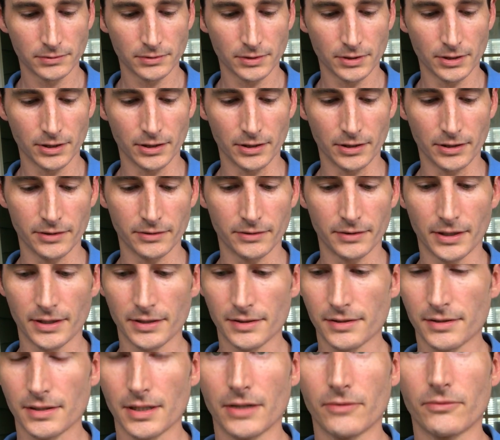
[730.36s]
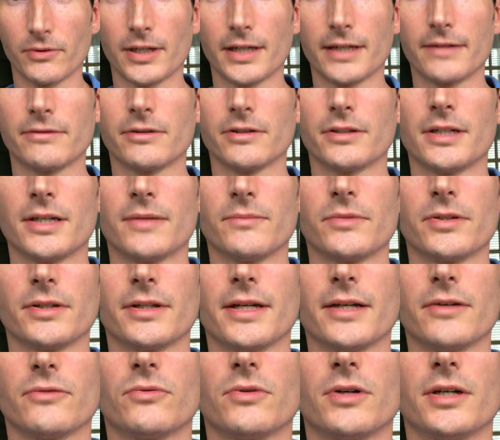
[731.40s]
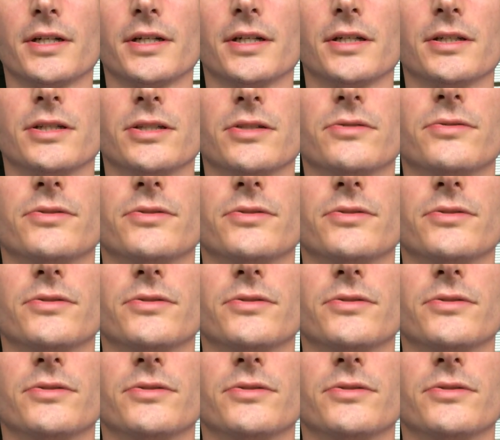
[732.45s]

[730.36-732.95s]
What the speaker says: You know, they say whatever number they want, and you